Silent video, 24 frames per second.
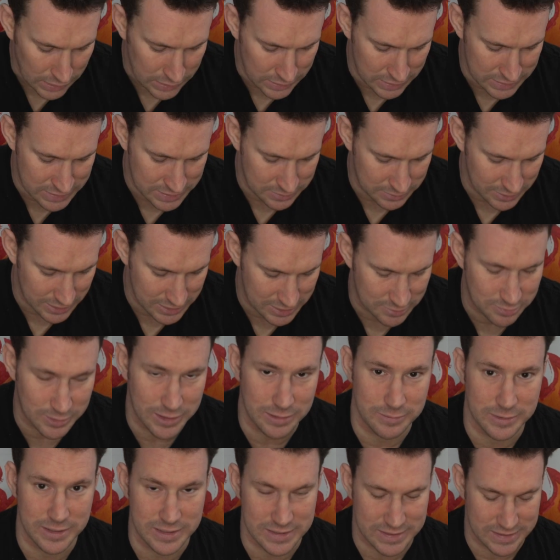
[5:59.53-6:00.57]
Let's read
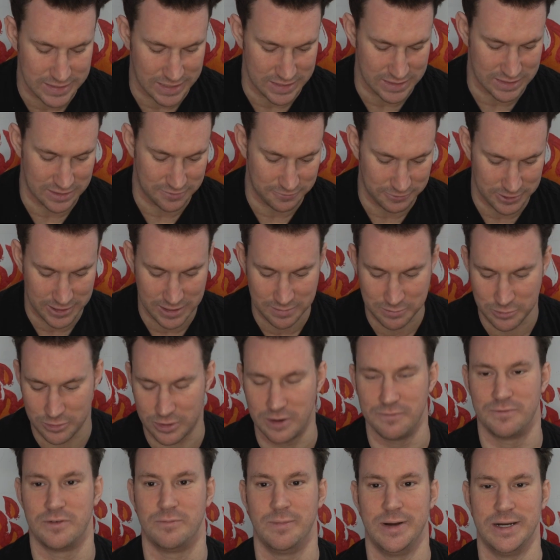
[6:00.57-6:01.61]
what it says if we get more
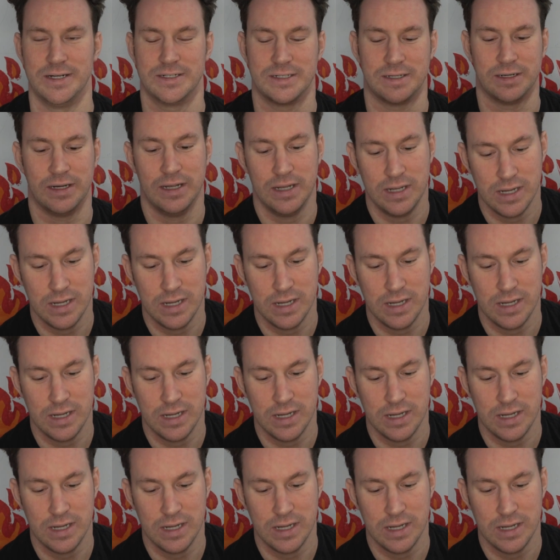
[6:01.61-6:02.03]
information.